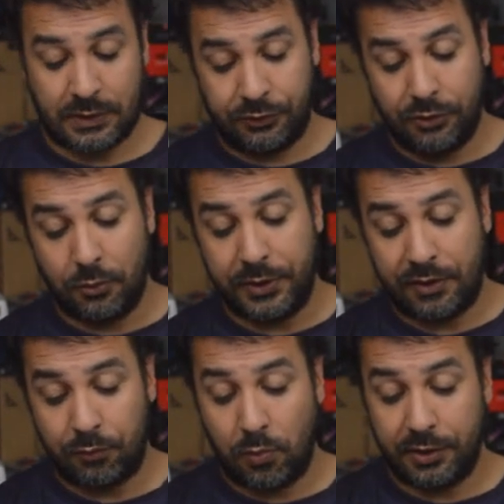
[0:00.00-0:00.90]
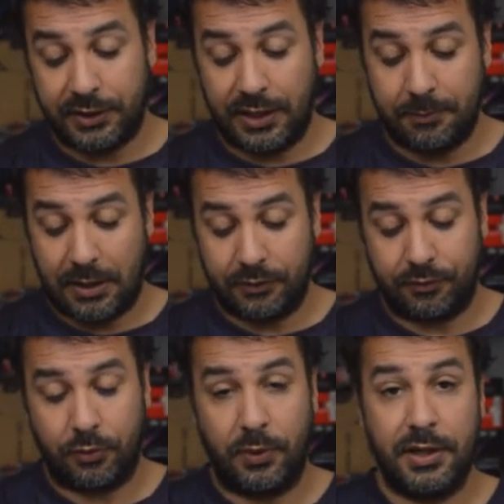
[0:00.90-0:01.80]
So we have one game out
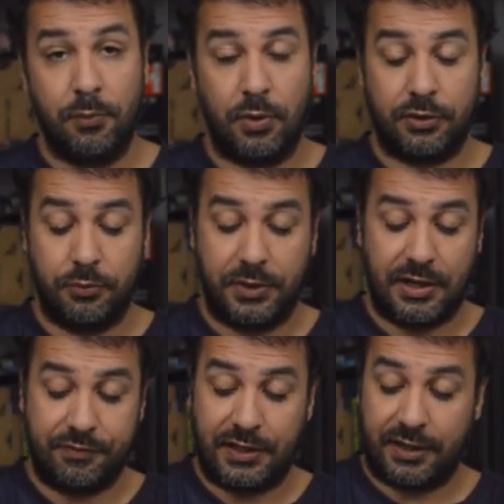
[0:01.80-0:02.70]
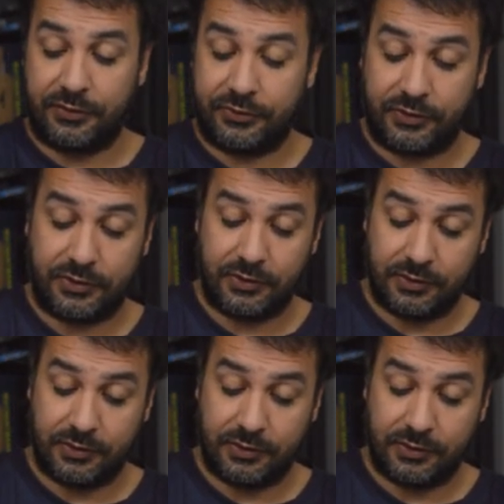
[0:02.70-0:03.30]
of the way. What do we have next?